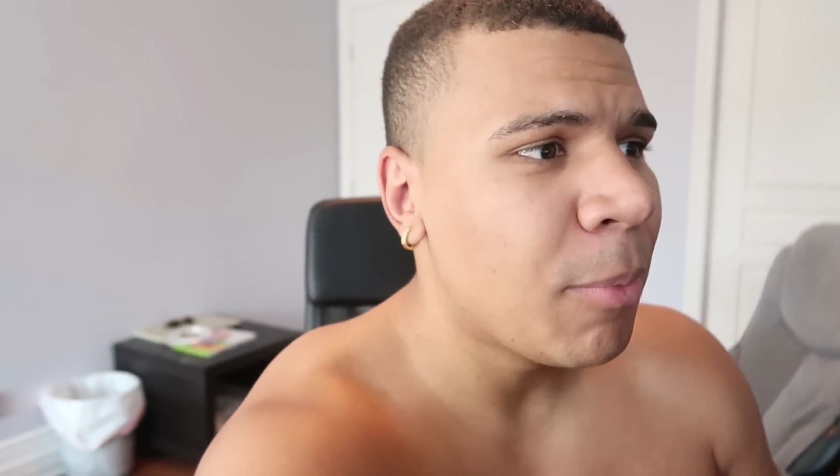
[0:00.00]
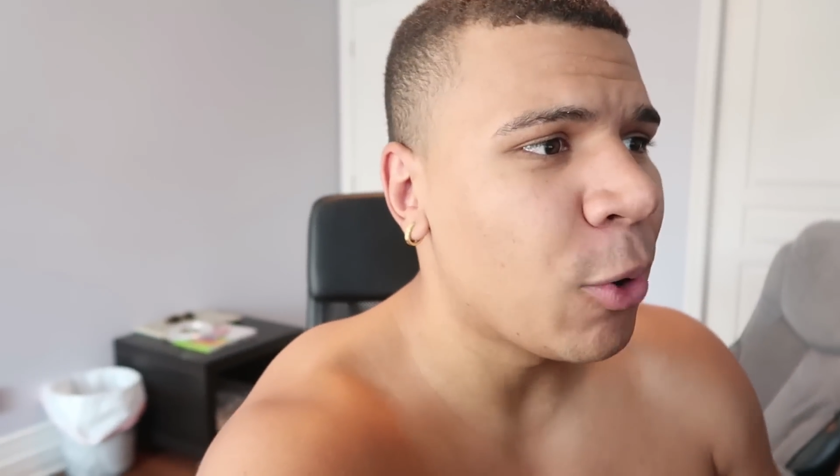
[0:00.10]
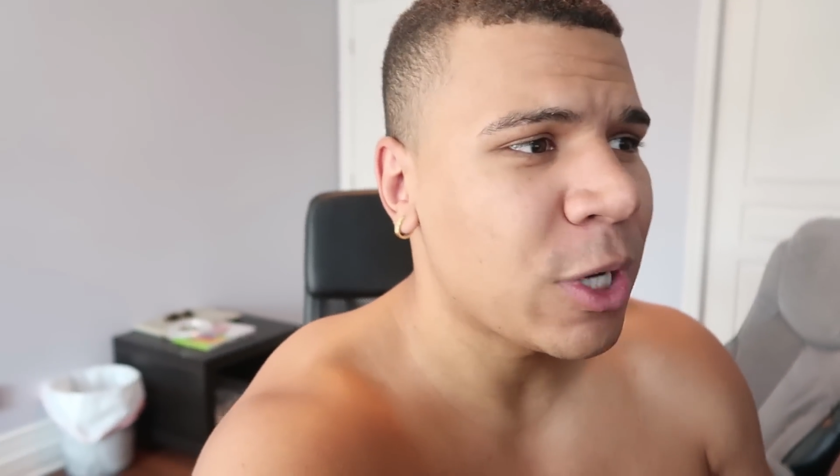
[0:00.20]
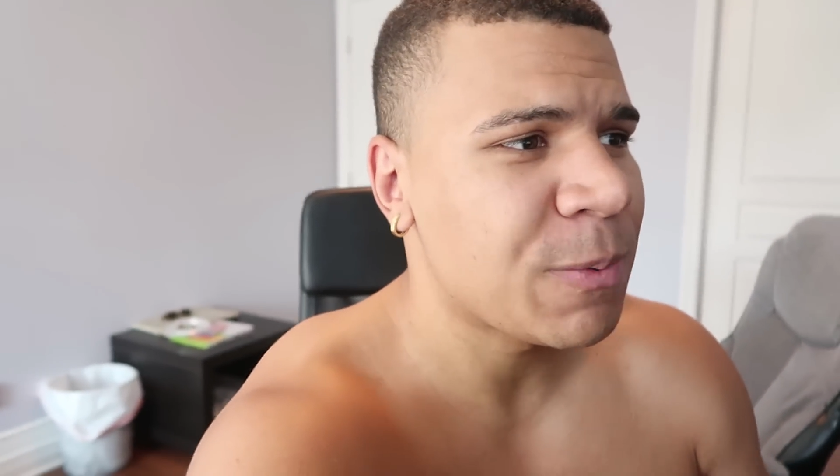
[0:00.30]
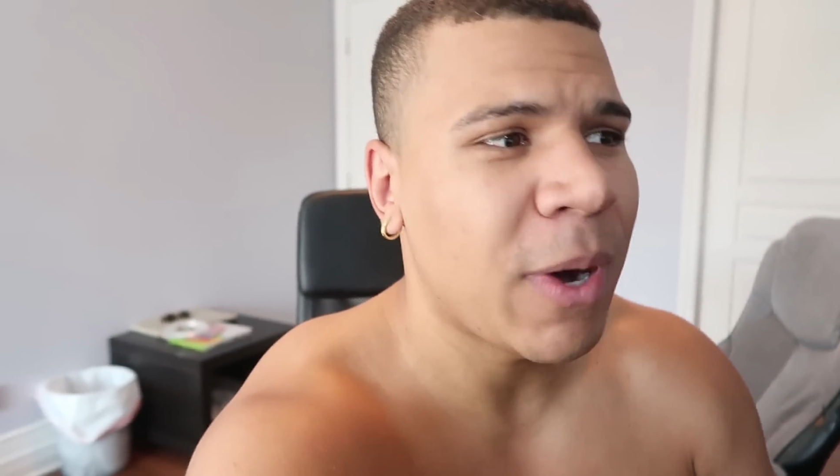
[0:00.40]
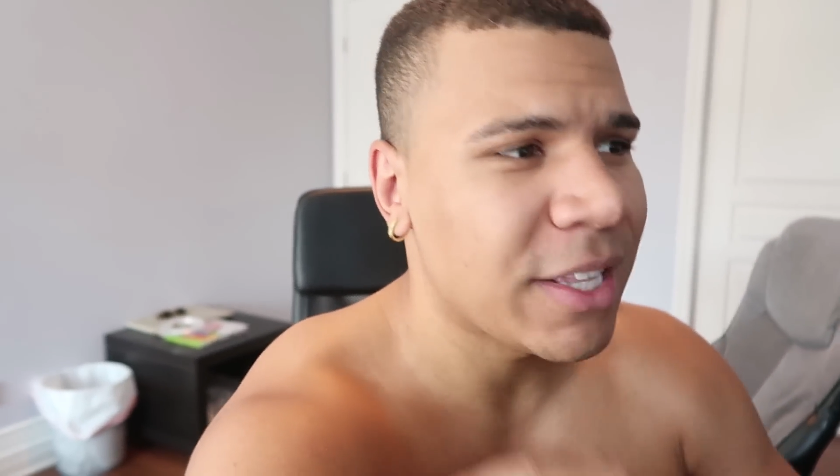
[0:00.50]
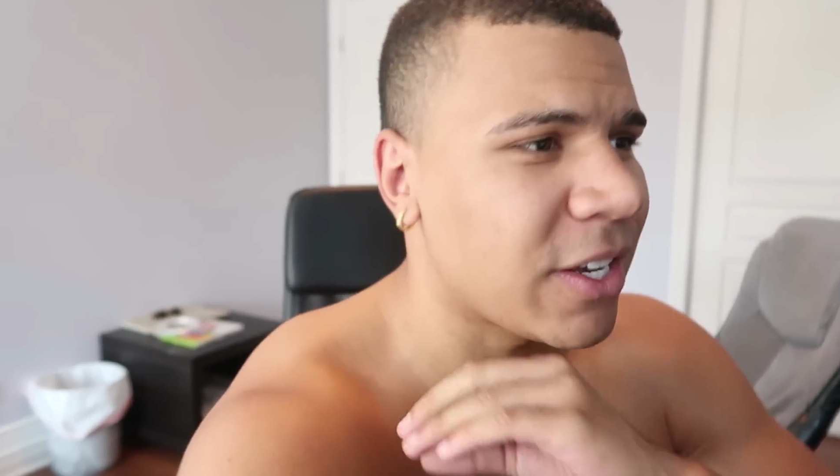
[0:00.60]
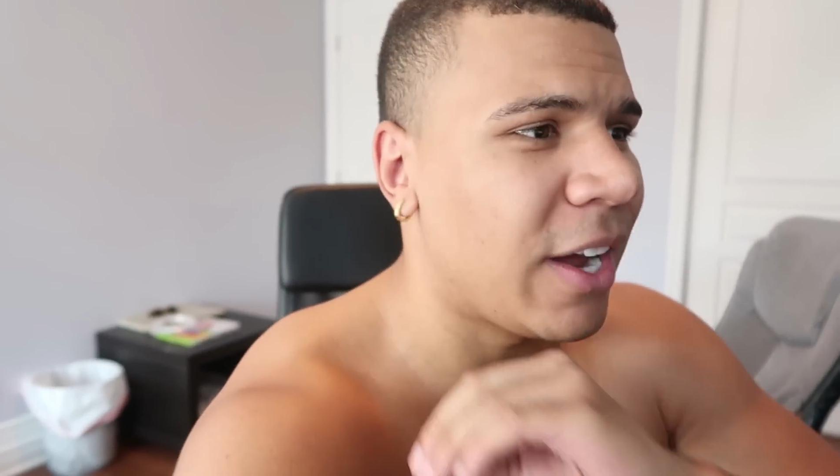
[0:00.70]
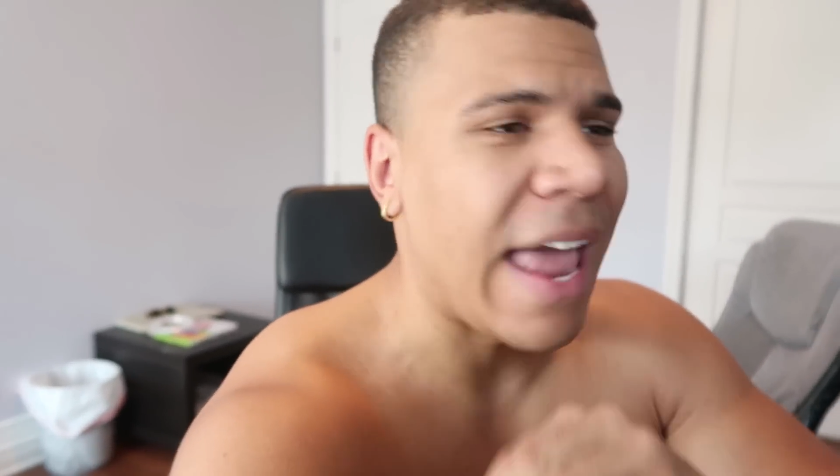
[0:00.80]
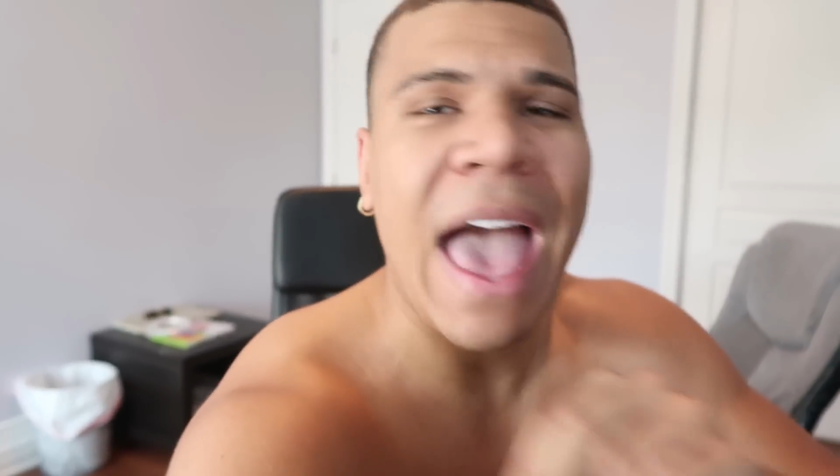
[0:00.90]

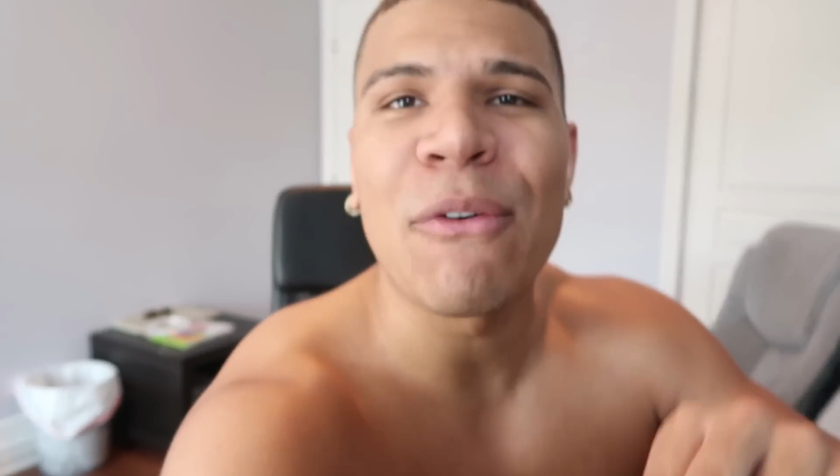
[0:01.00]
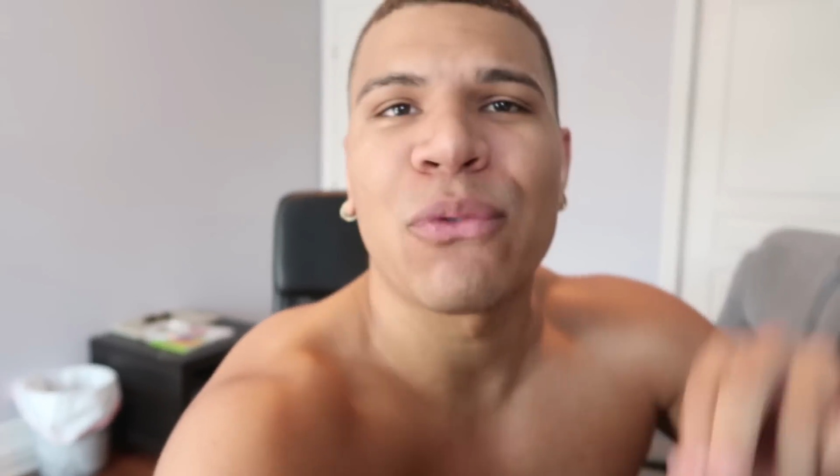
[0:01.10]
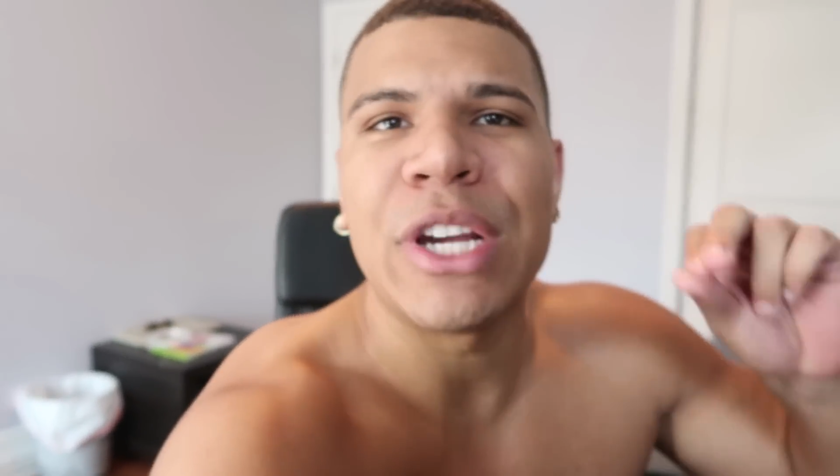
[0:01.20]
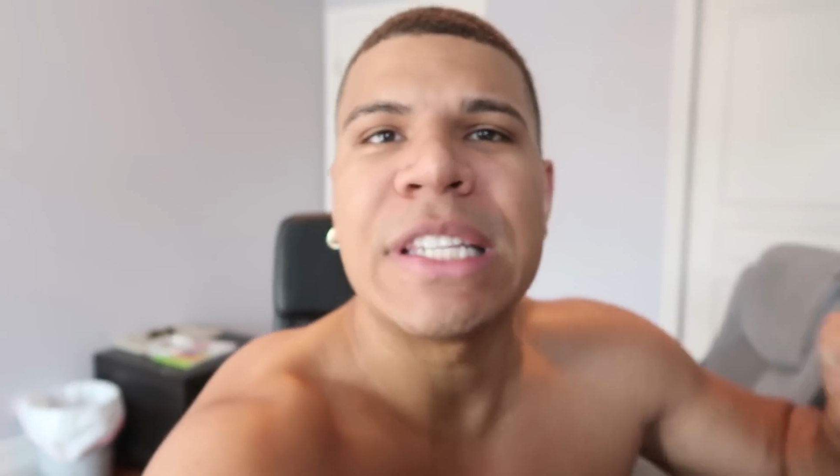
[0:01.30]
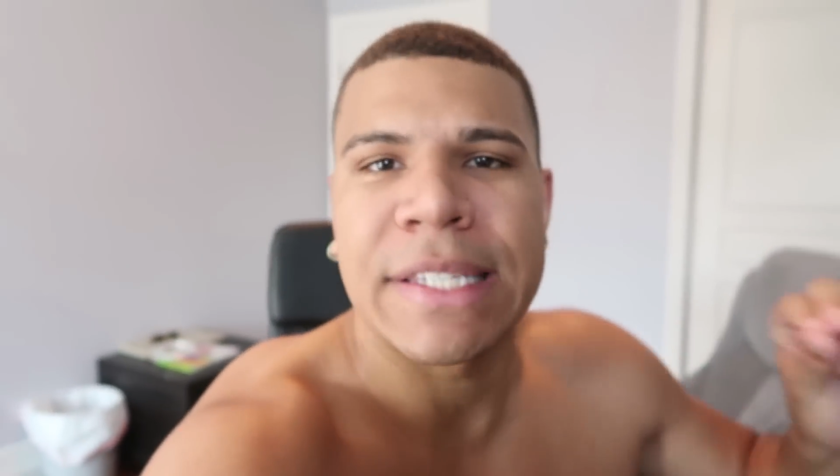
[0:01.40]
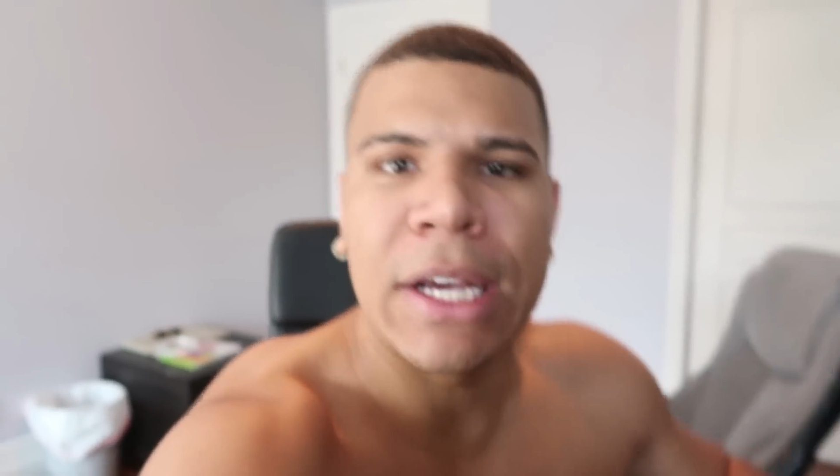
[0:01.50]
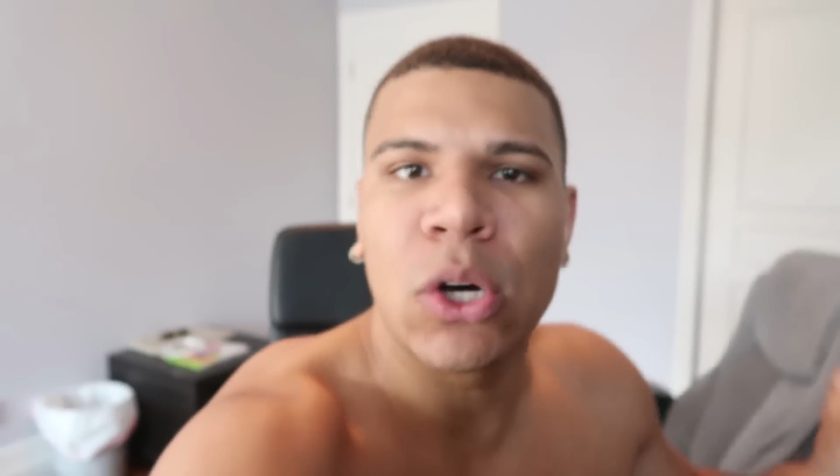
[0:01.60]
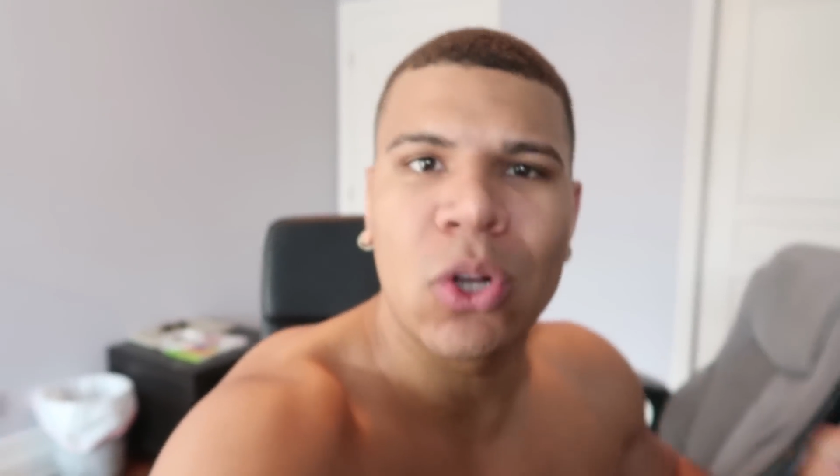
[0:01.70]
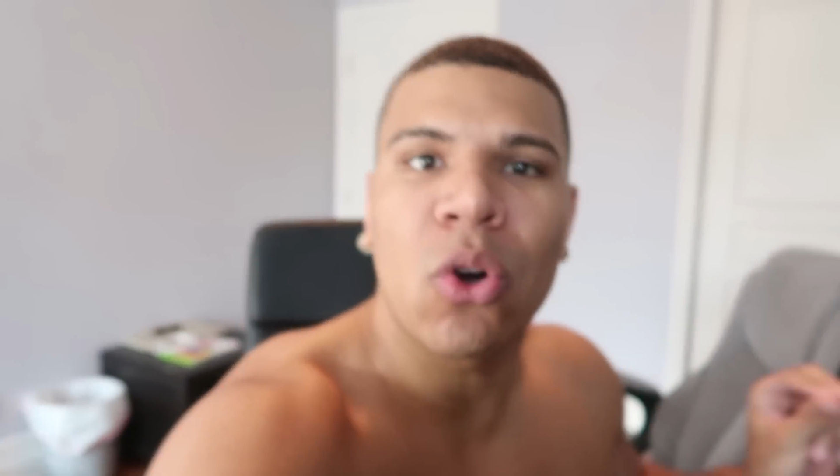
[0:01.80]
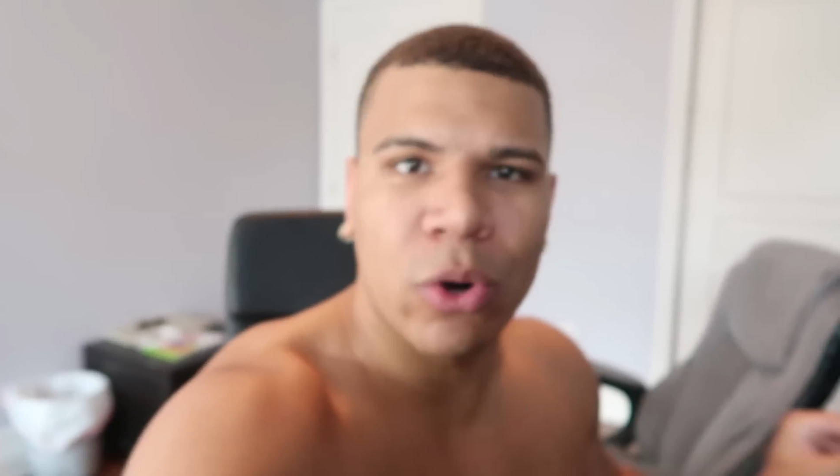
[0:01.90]
Pokespots on every
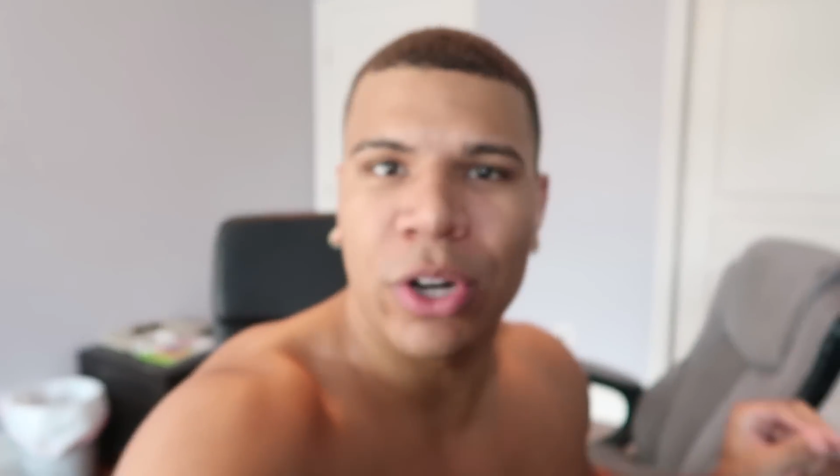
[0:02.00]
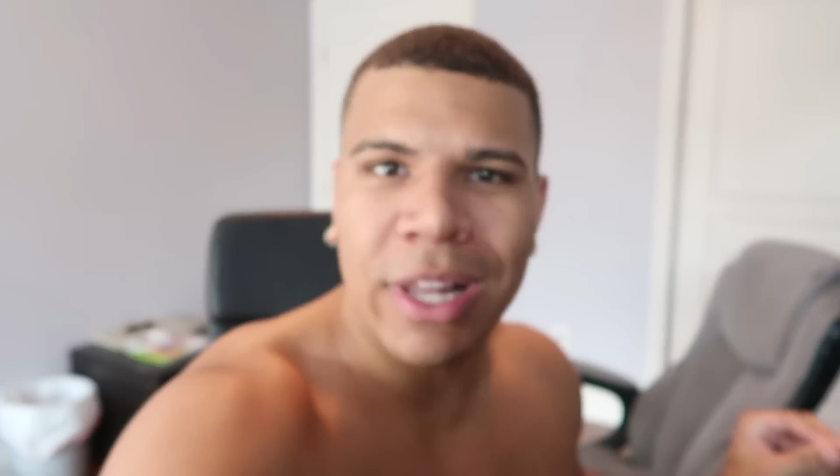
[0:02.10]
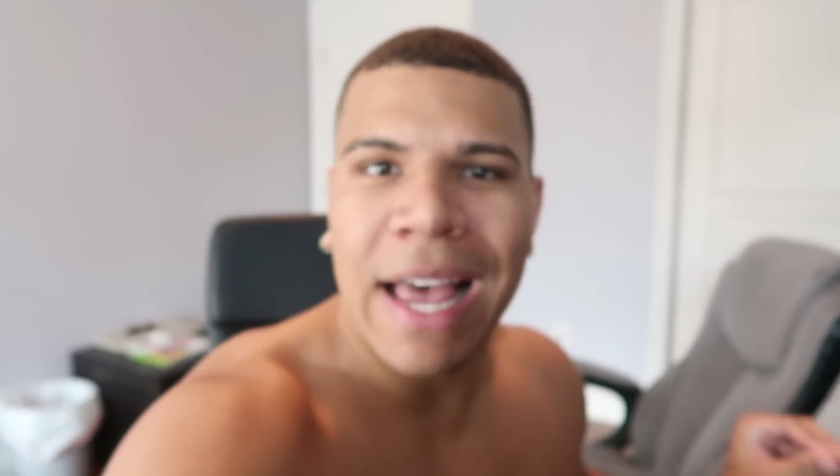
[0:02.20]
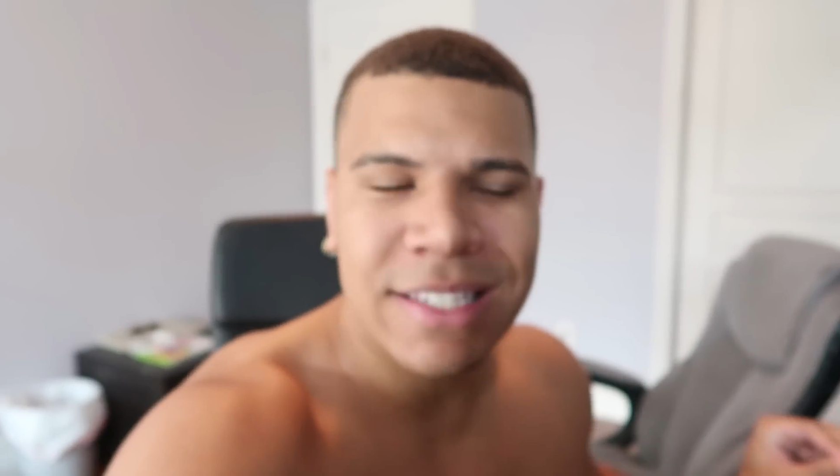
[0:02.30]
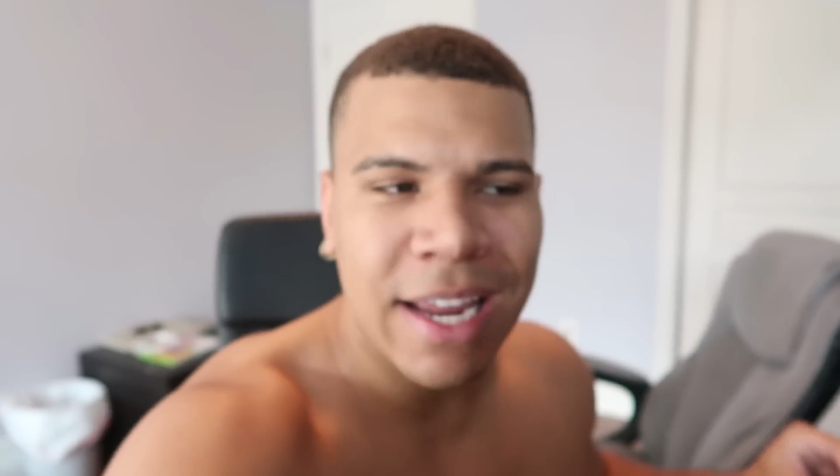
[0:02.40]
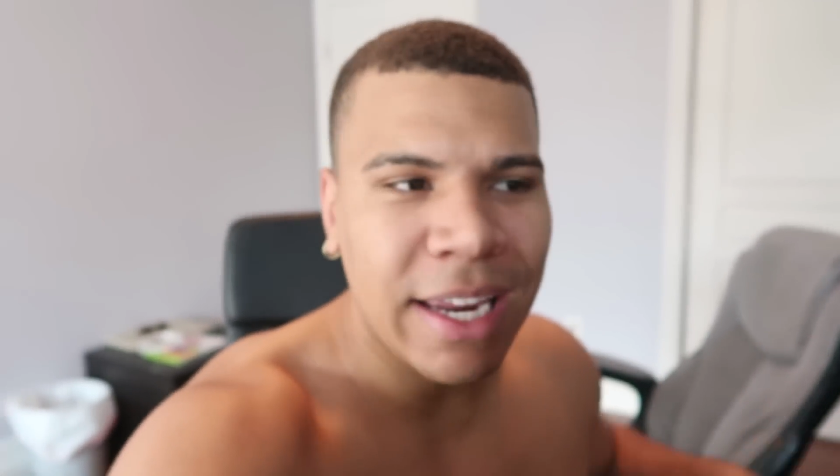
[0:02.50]
single corner last